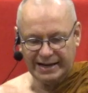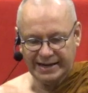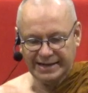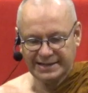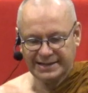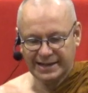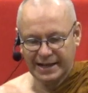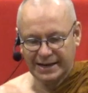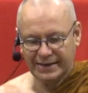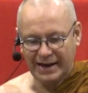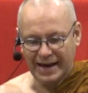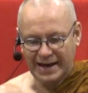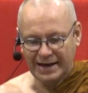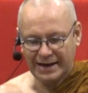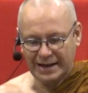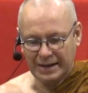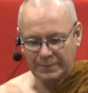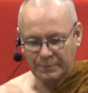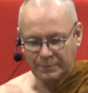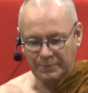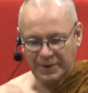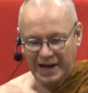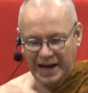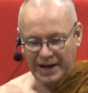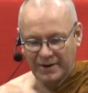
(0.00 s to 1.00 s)
is there any
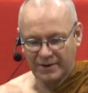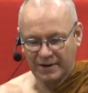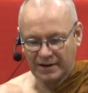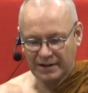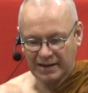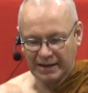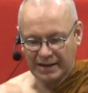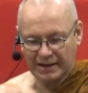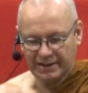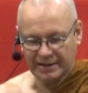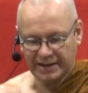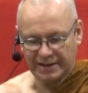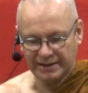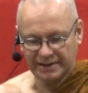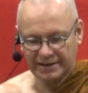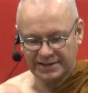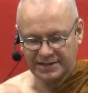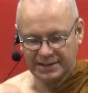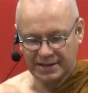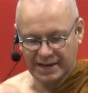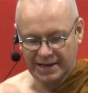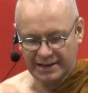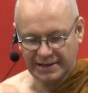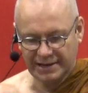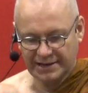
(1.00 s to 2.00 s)
parallel in the
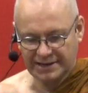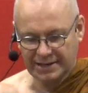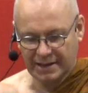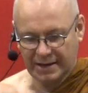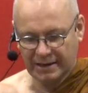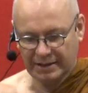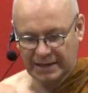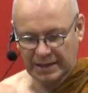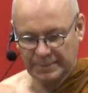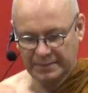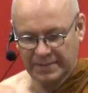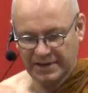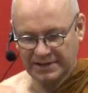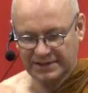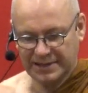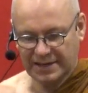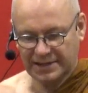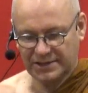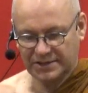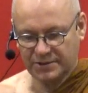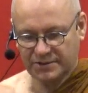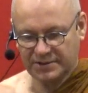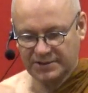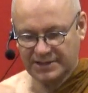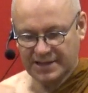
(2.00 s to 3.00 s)
Chinese agamas that
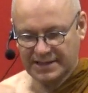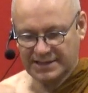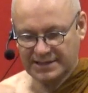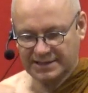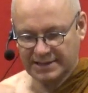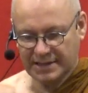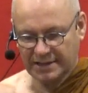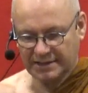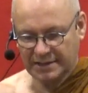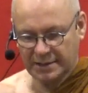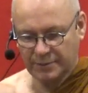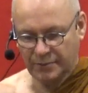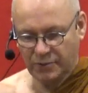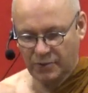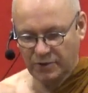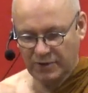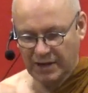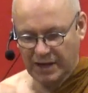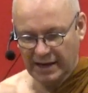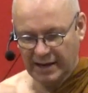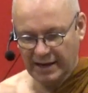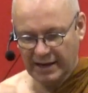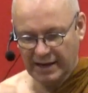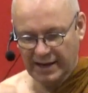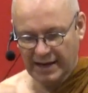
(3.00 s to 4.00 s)
suggests that the
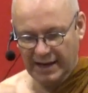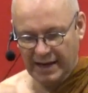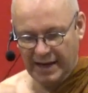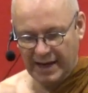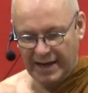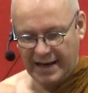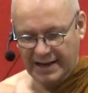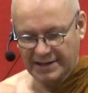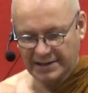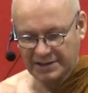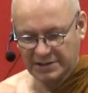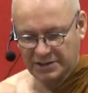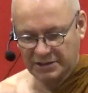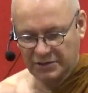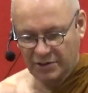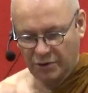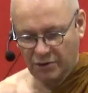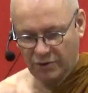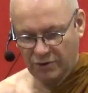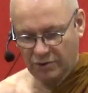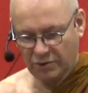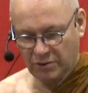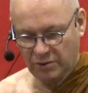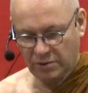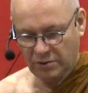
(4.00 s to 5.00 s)
Buddha has
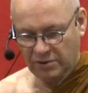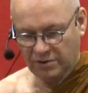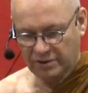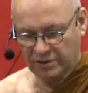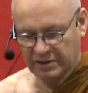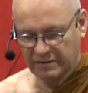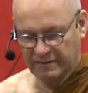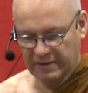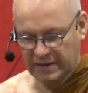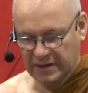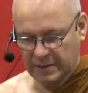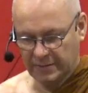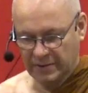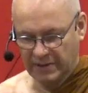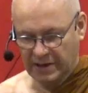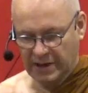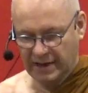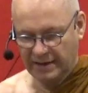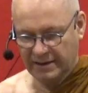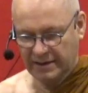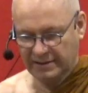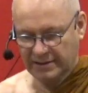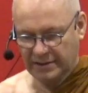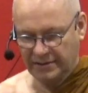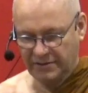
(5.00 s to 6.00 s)
told the Venerable
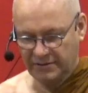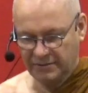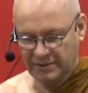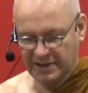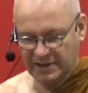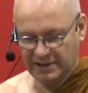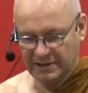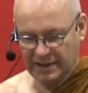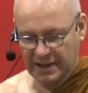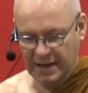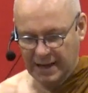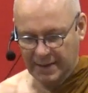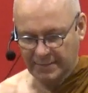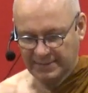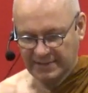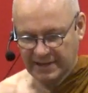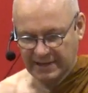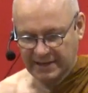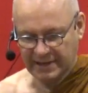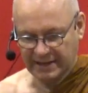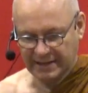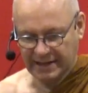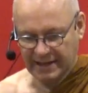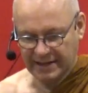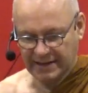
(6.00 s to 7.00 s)
Ananda three times that
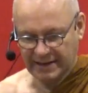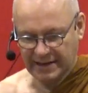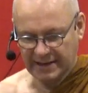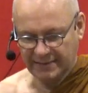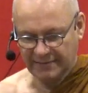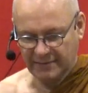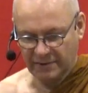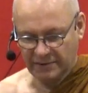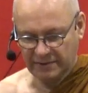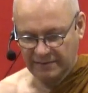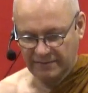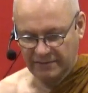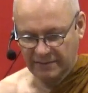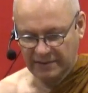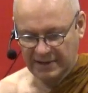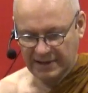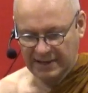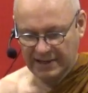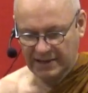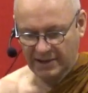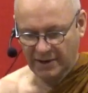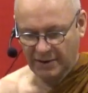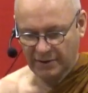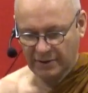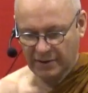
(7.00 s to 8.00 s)
he can live on for the
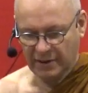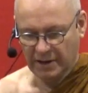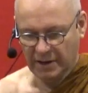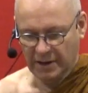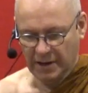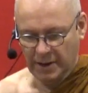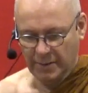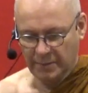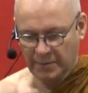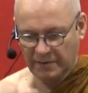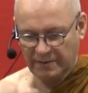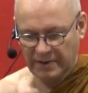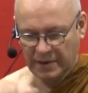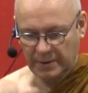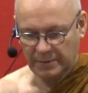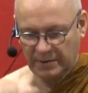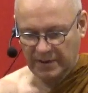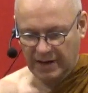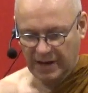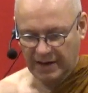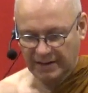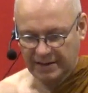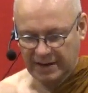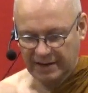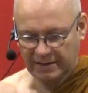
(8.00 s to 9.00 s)
eon, but Venerable
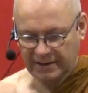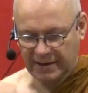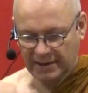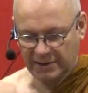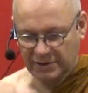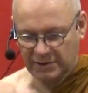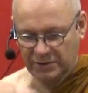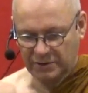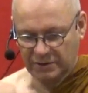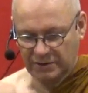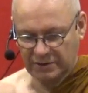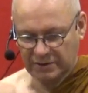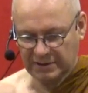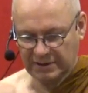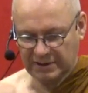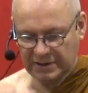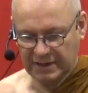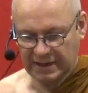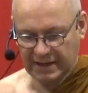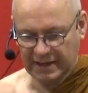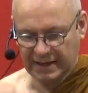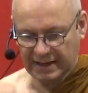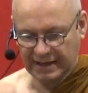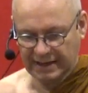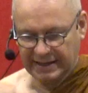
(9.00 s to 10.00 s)
Ananda couldn't
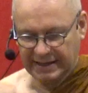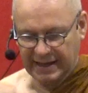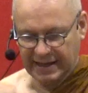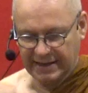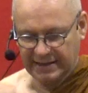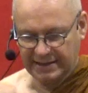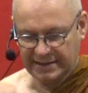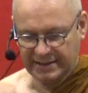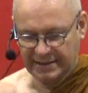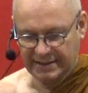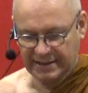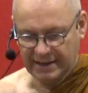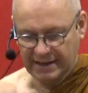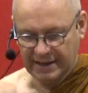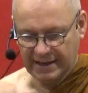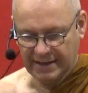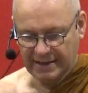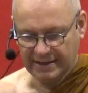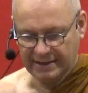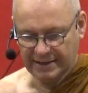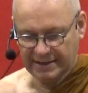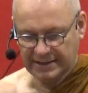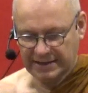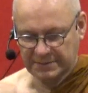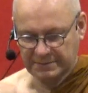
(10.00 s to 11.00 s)
get uh,
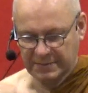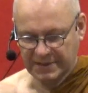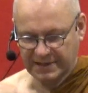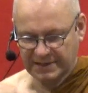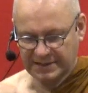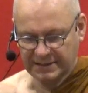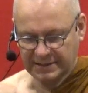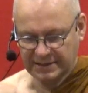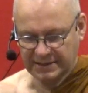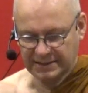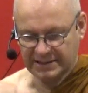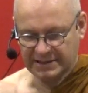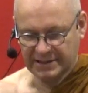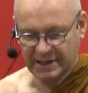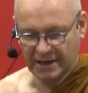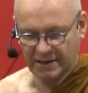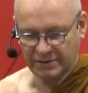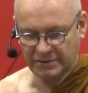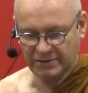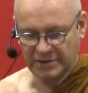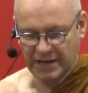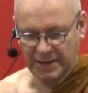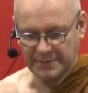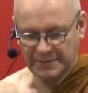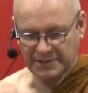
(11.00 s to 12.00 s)
this message,
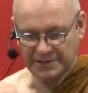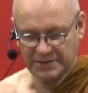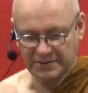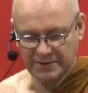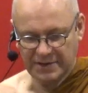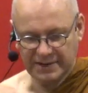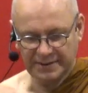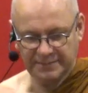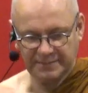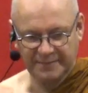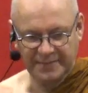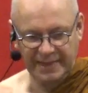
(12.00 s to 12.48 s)
Sadhu times 3.